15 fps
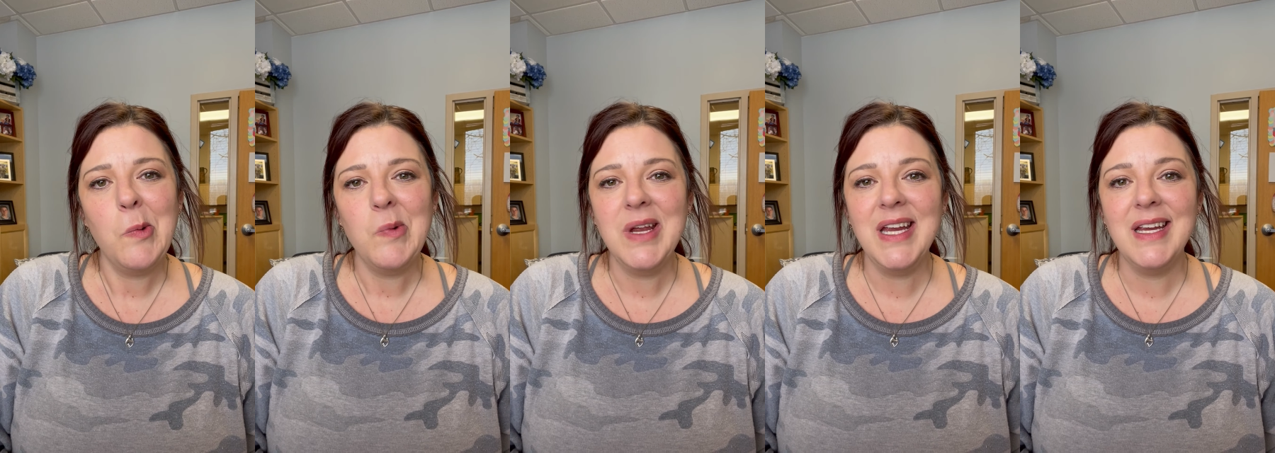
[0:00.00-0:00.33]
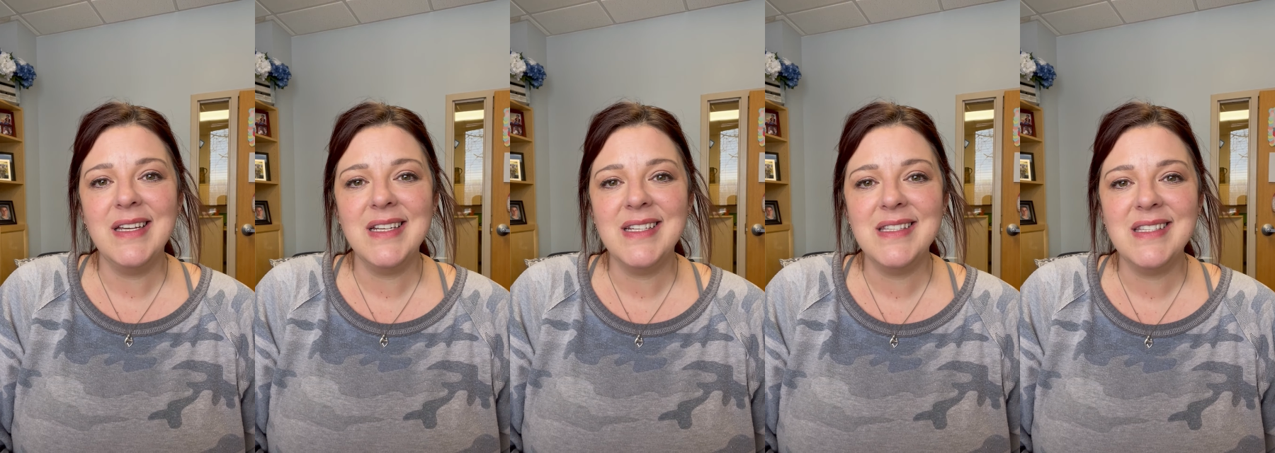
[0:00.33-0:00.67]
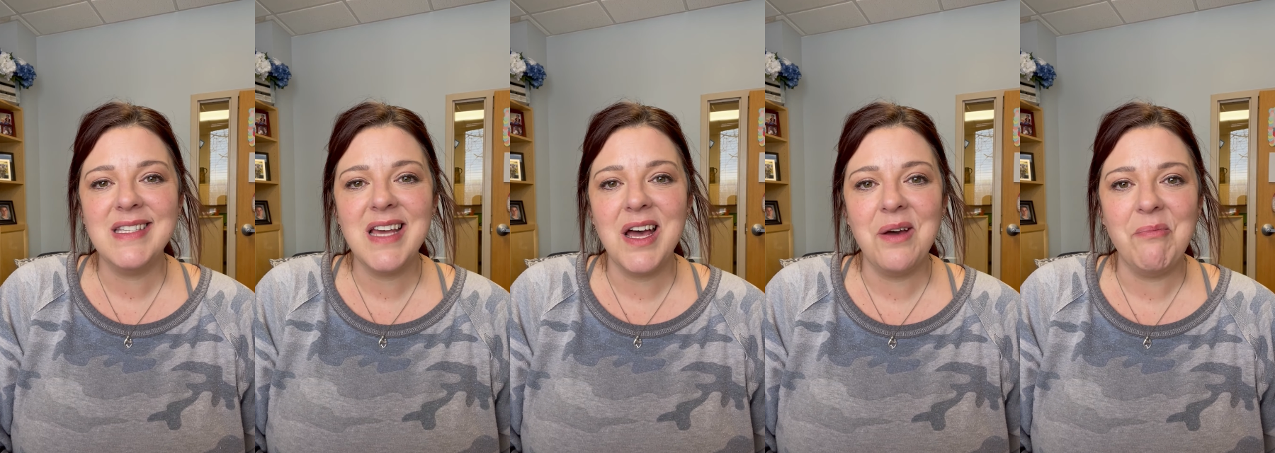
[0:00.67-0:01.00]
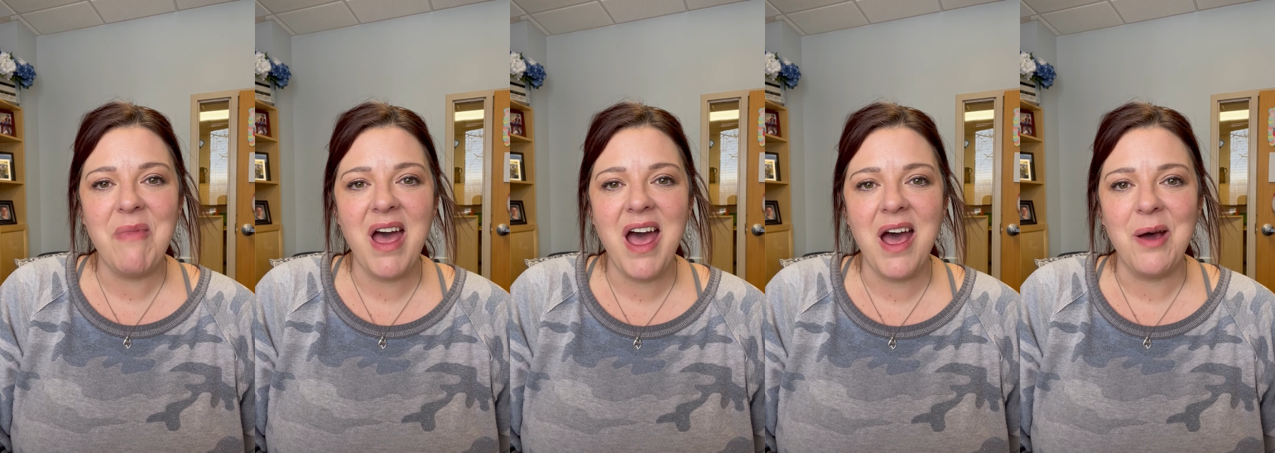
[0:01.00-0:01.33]
We did
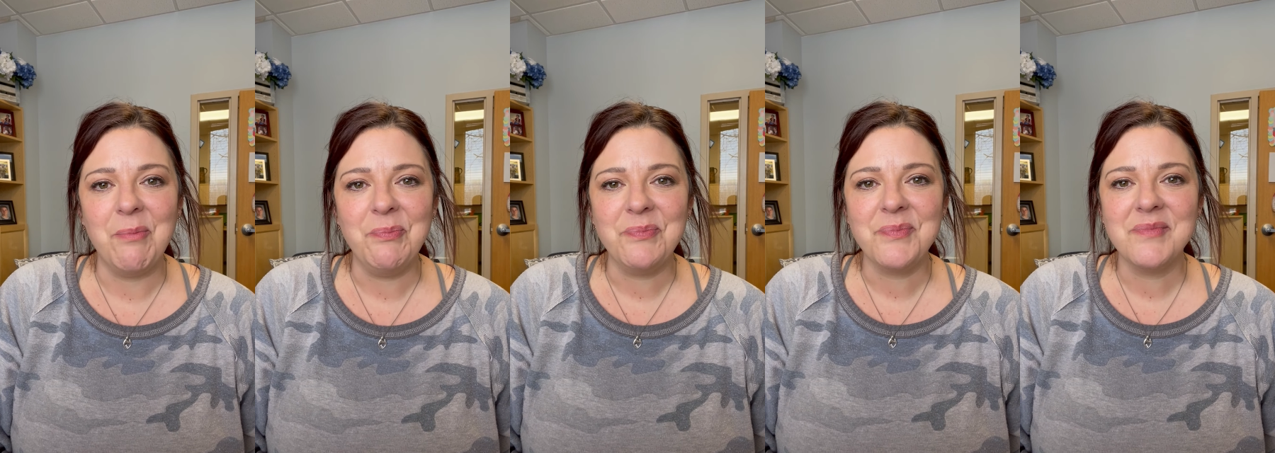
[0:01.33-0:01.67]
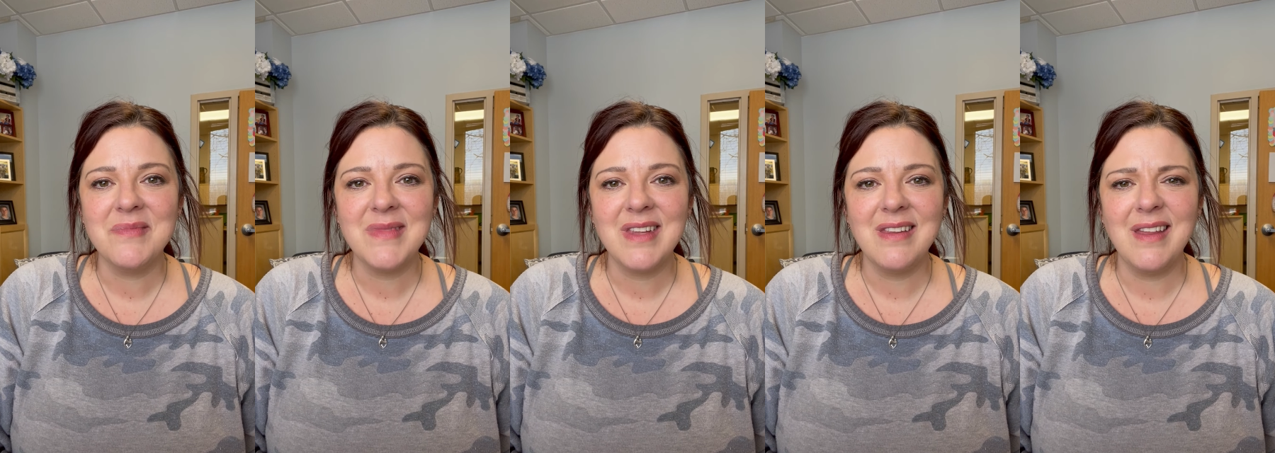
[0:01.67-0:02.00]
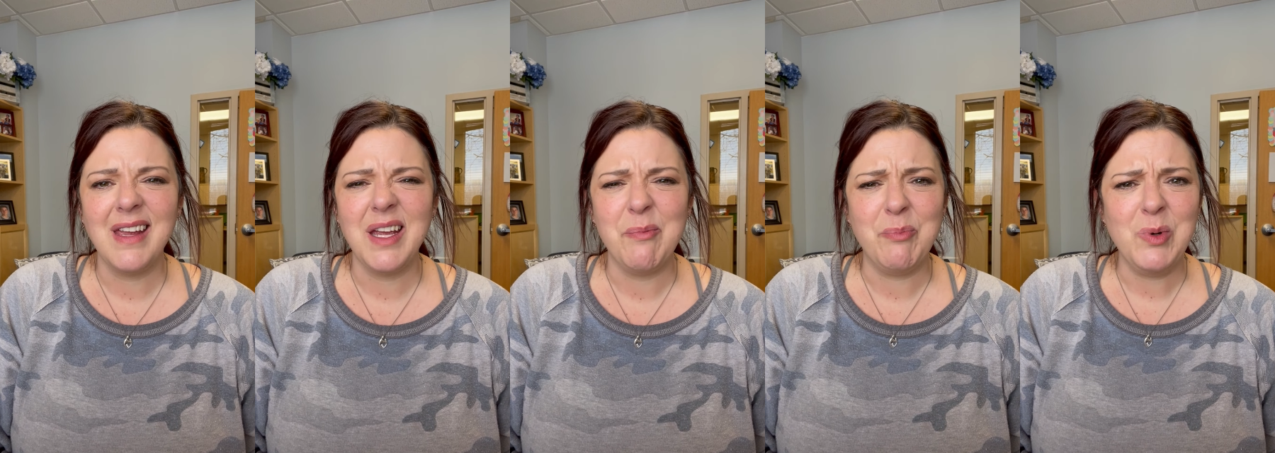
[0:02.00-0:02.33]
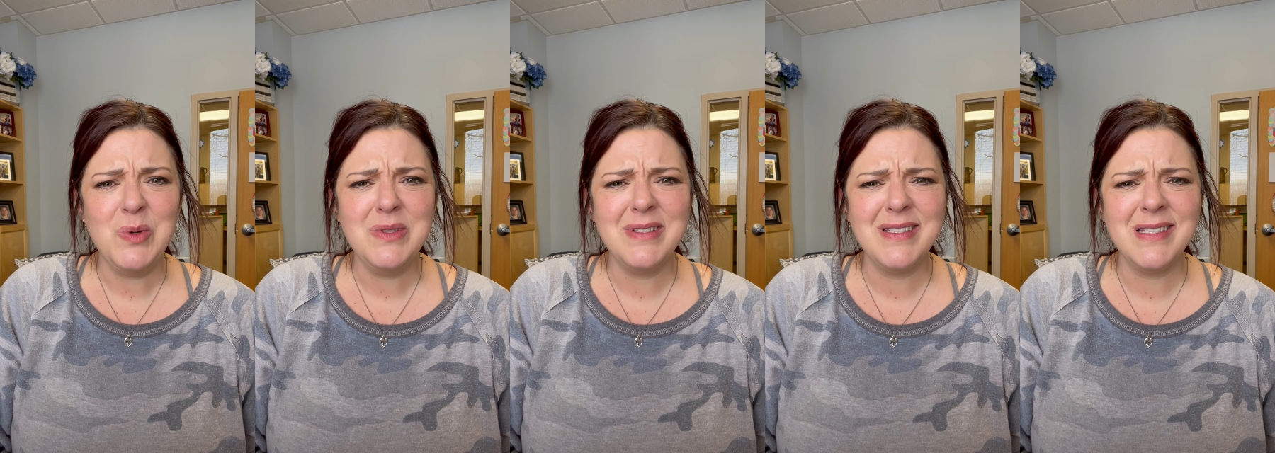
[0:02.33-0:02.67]
some um, like a
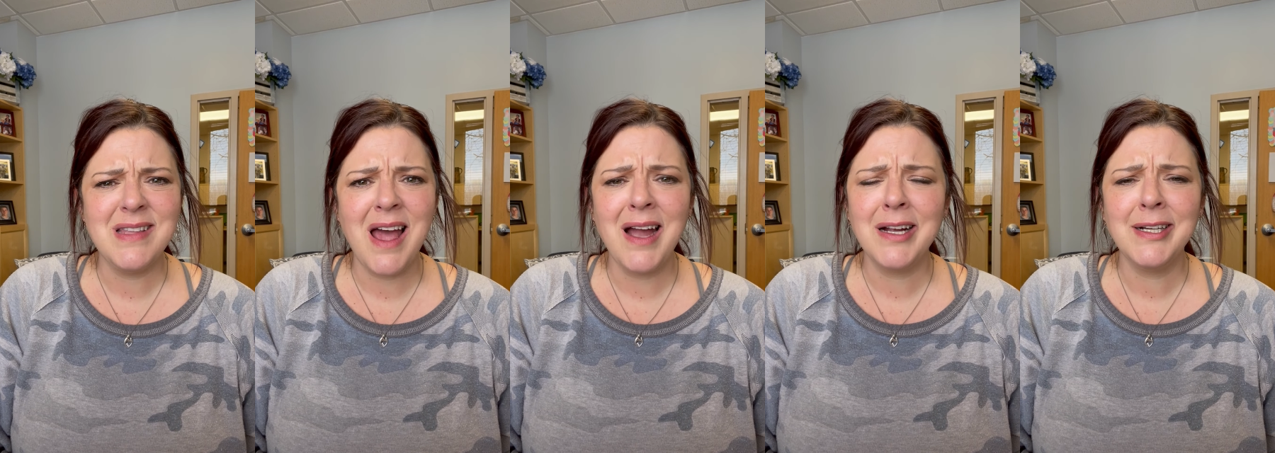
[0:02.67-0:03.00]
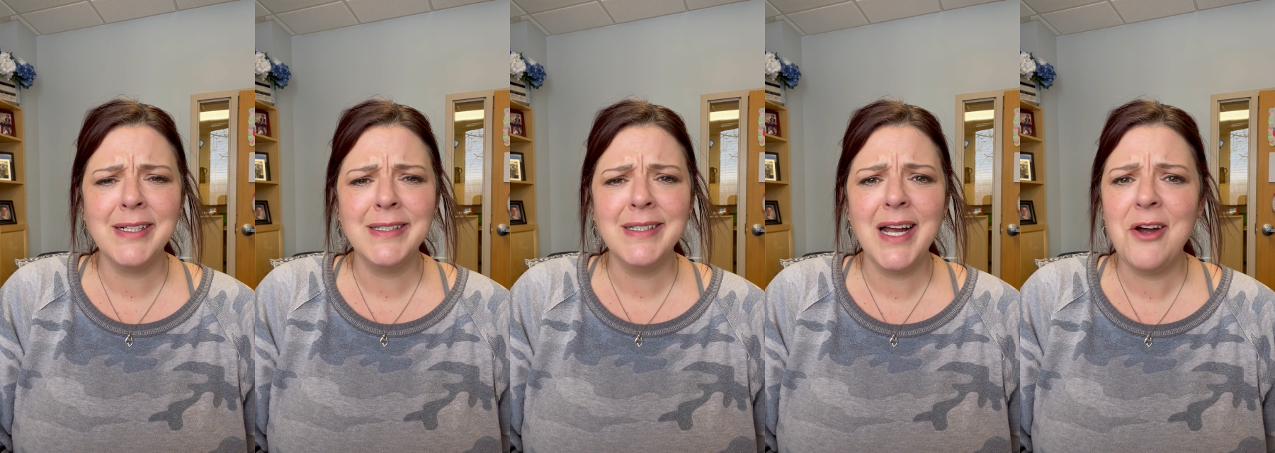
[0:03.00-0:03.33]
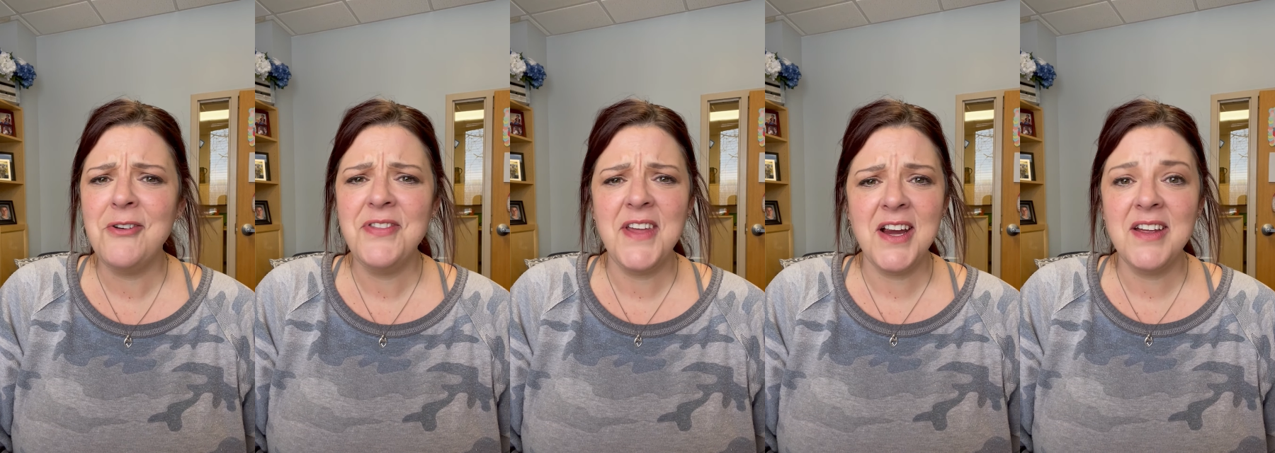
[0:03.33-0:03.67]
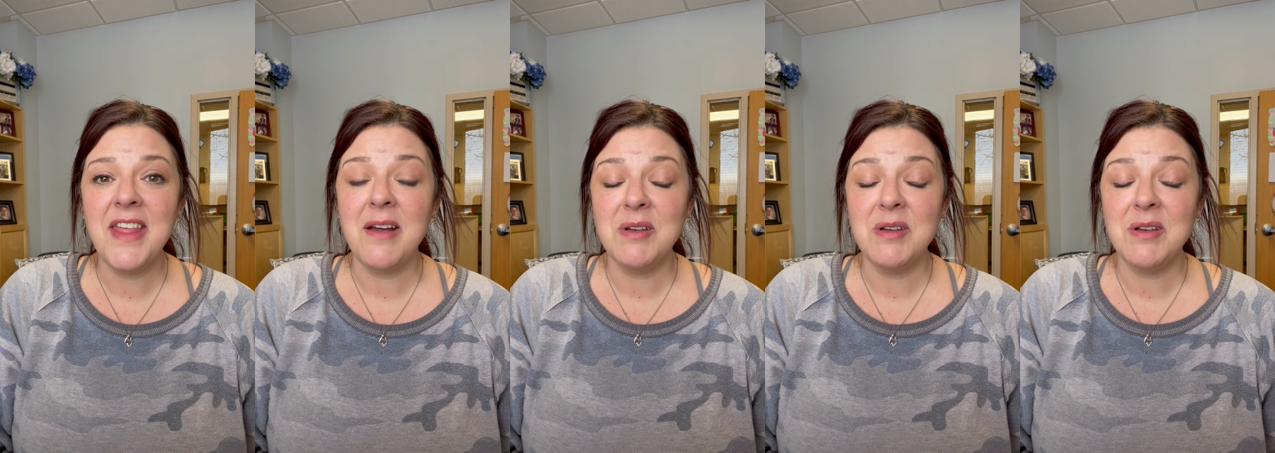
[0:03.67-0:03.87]
boot soccer out there.